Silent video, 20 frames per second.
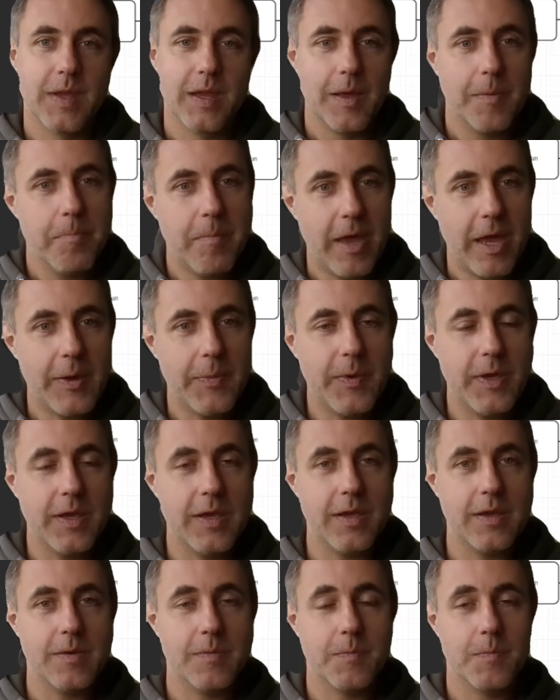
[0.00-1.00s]

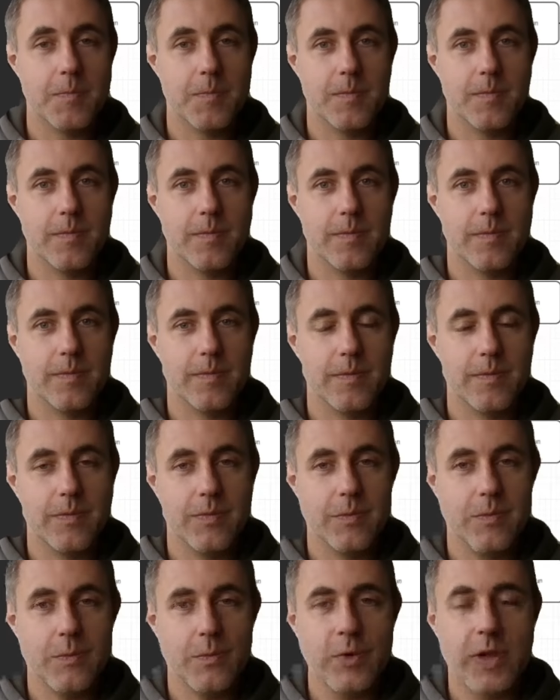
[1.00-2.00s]
Maybe
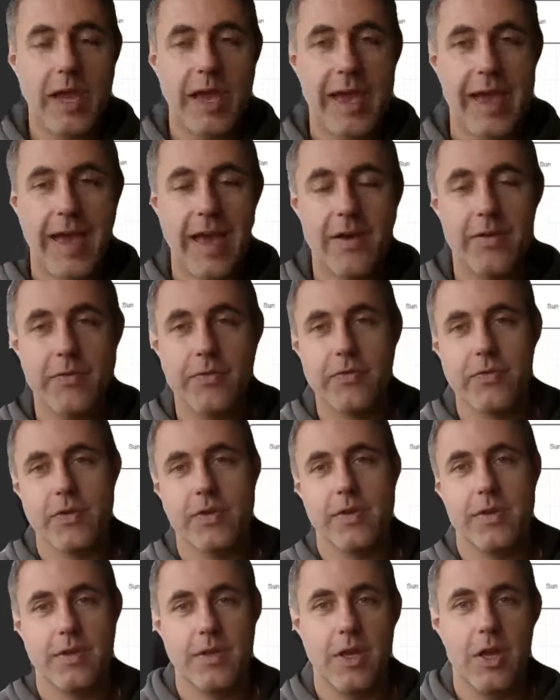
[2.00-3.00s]
we have
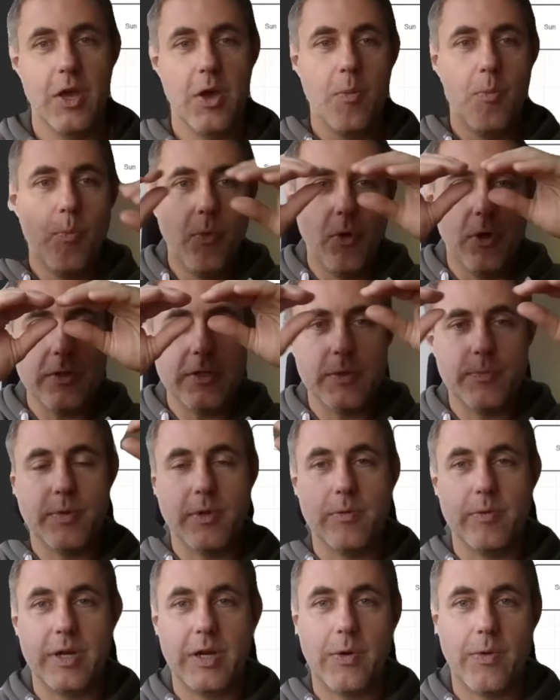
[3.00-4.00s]
multiple
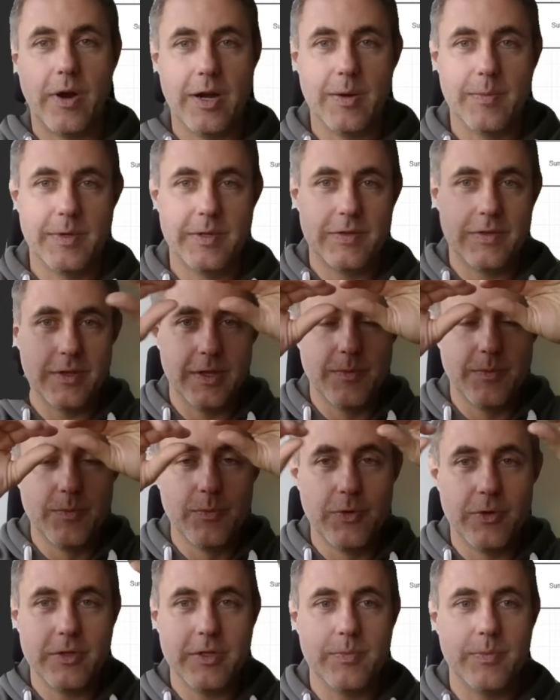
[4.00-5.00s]
requirements in
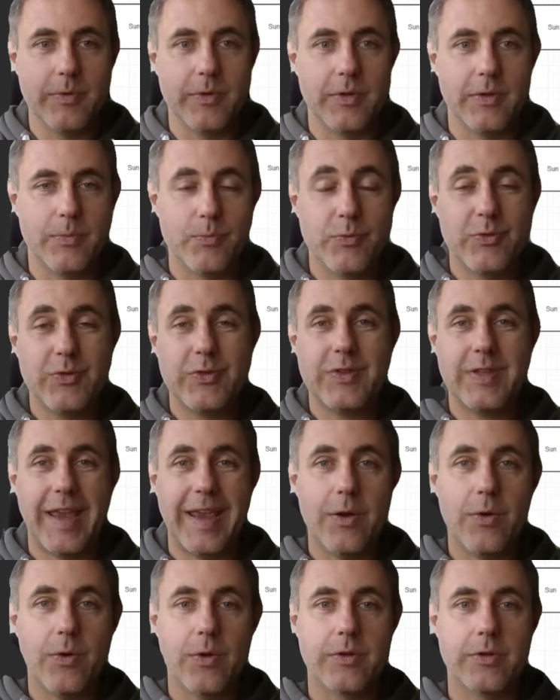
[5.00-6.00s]
multiple
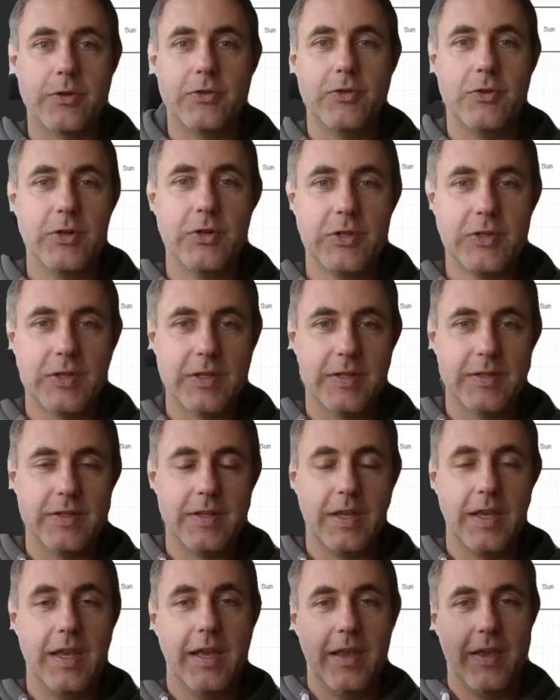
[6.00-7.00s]
stakeholder sources
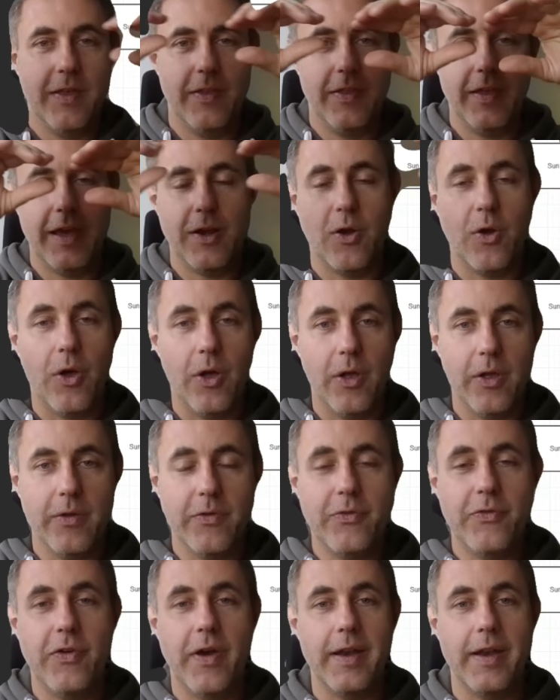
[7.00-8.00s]
that all
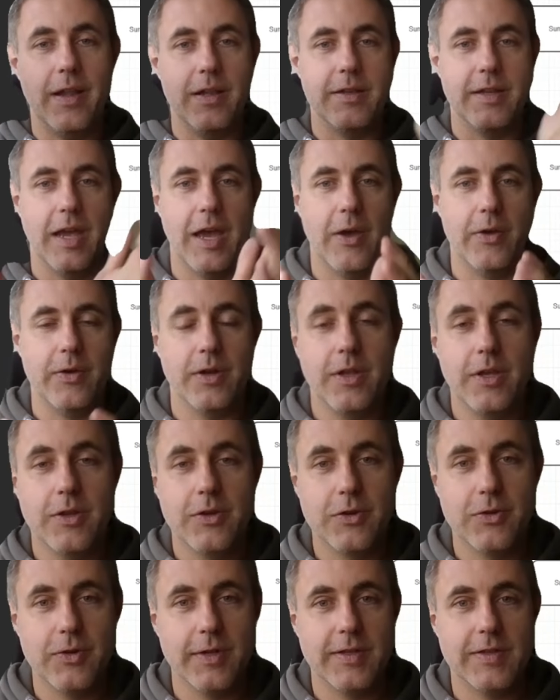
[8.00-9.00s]
funnel down
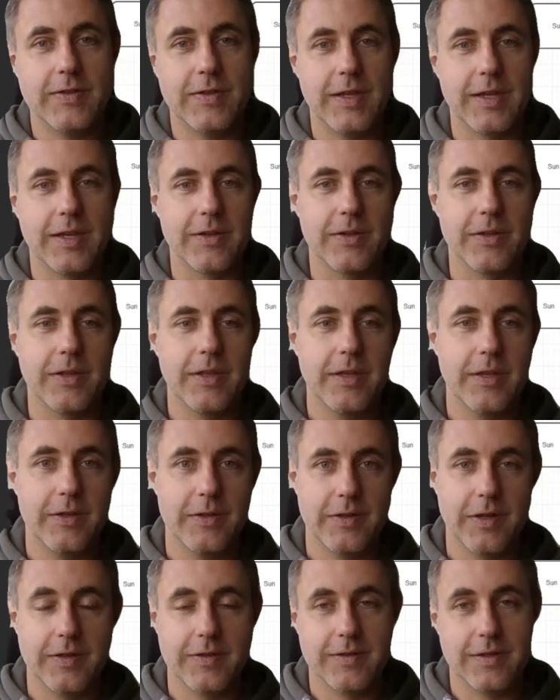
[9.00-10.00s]
to a single
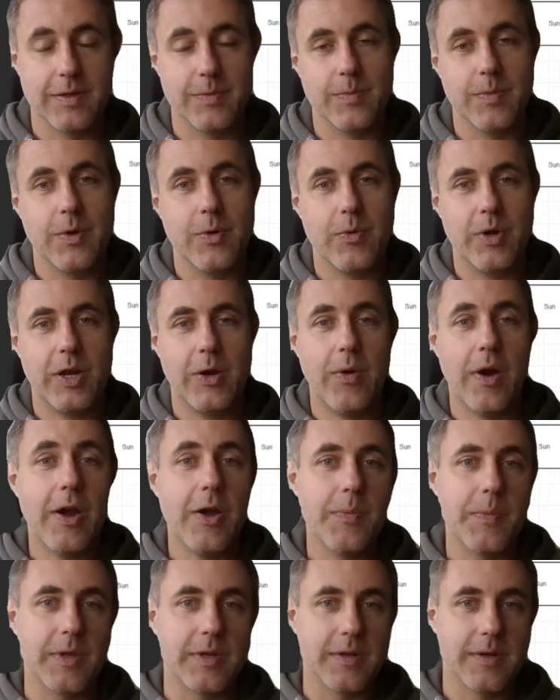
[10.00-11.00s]
system
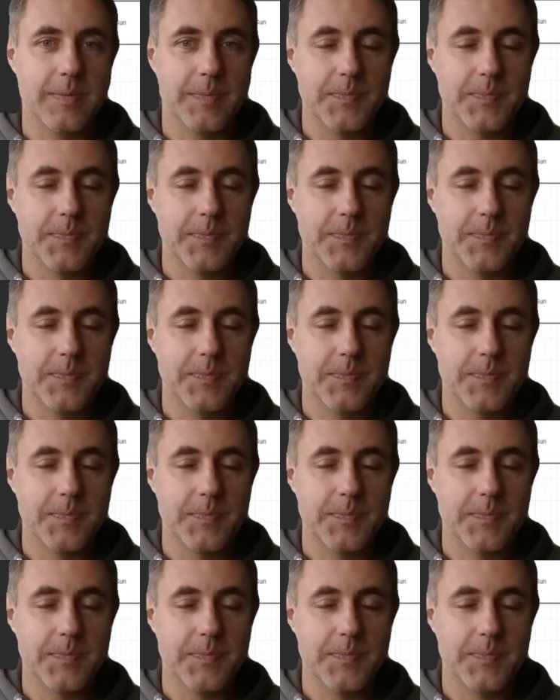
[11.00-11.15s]
requirement.